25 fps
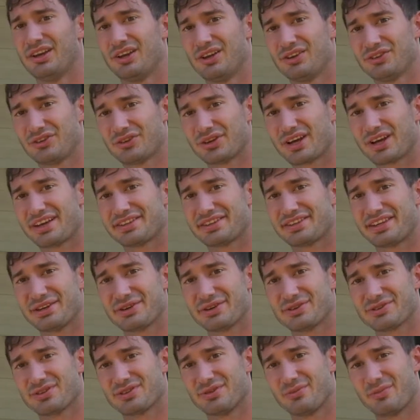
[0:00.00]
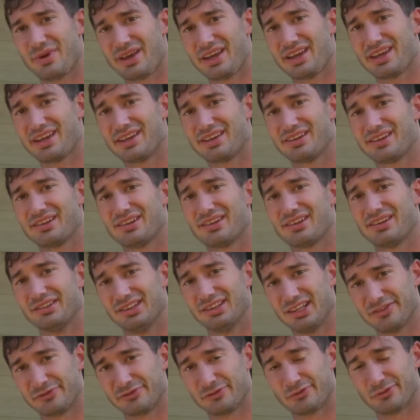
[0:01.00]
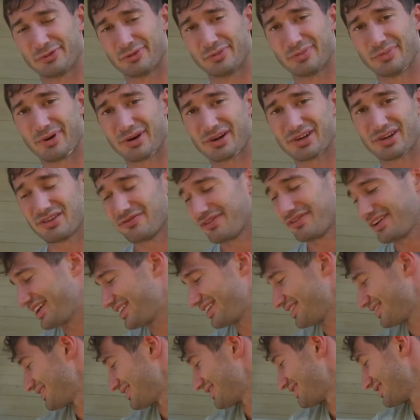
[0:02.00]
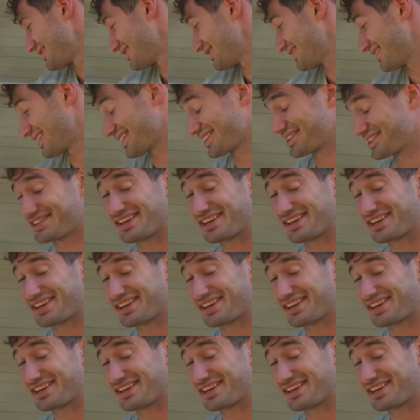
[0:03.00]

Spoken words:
So guys, here's the main living room part of the van. I guess